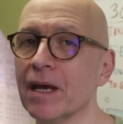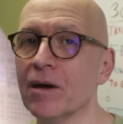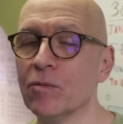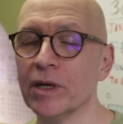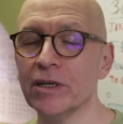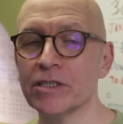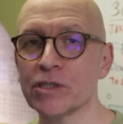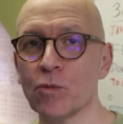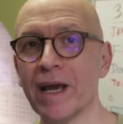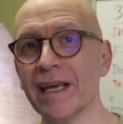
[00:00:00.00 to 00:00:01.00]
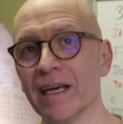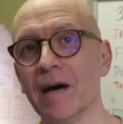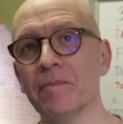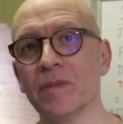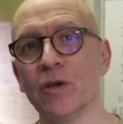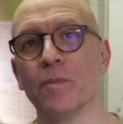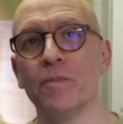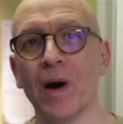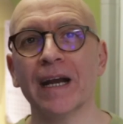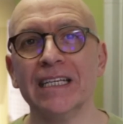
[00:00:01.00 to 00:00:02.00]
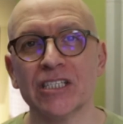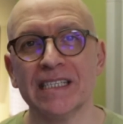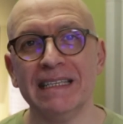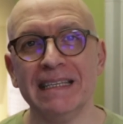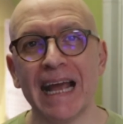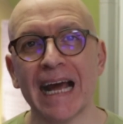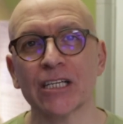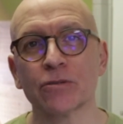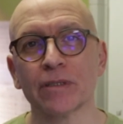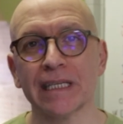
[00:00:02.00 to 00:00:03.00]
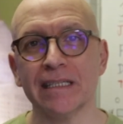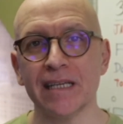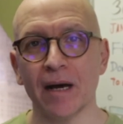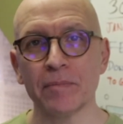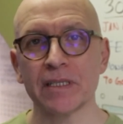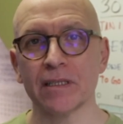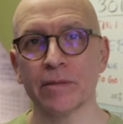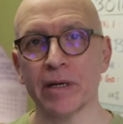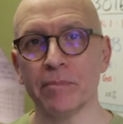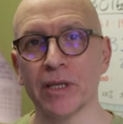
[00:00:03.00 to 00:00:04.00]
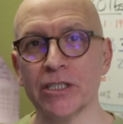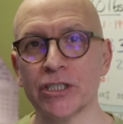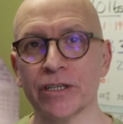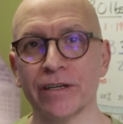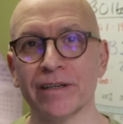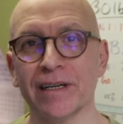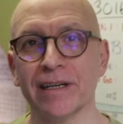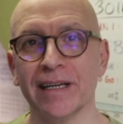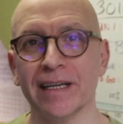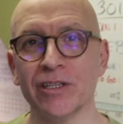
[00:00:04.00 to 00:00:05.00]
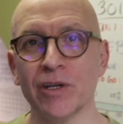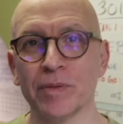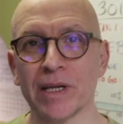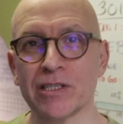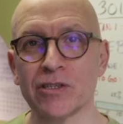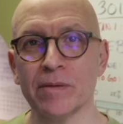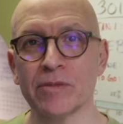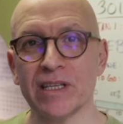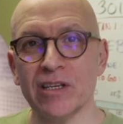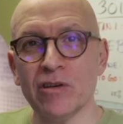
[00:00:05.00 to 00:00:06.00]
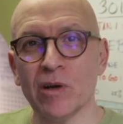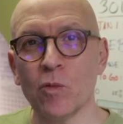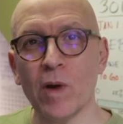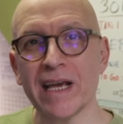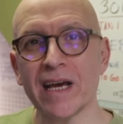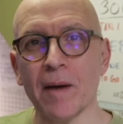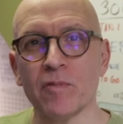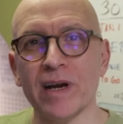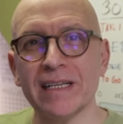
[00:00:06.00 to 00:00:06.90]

when you're just waking up, your body just naturally dumps a little bit of blood sugar into your bloodstream so that you can wake up, right?